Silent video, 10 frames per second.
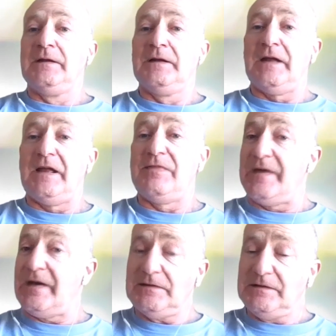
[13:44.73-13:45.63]
And
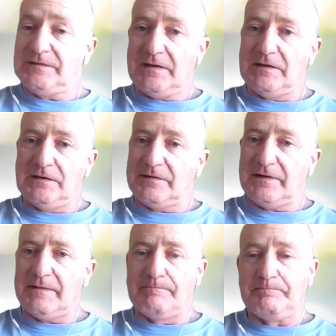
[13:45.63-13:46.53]
that is taking
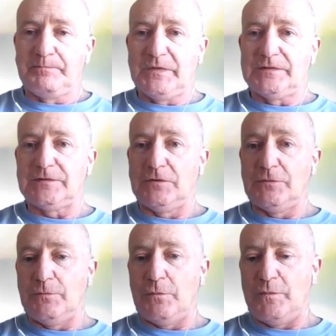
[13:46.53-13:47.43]
time.
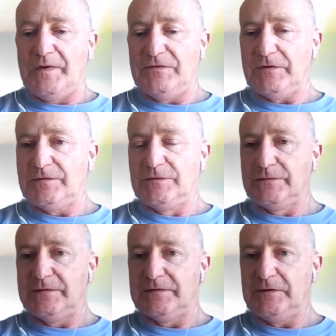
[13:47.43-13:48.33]
So we just don't
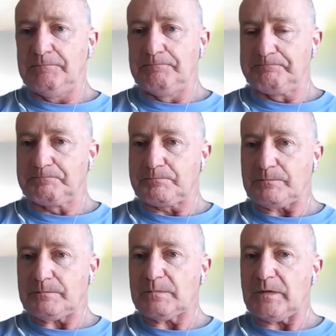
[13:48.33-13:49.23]
see
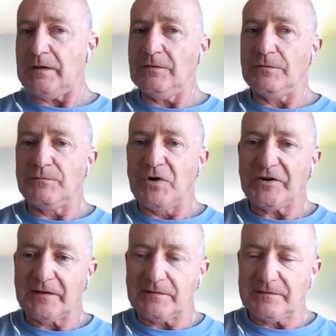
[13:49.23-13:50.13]
the
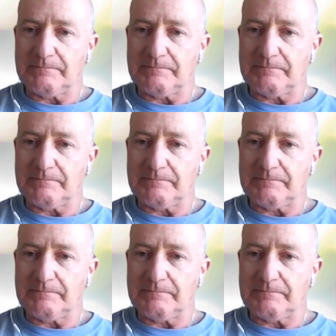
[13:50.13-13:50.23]
market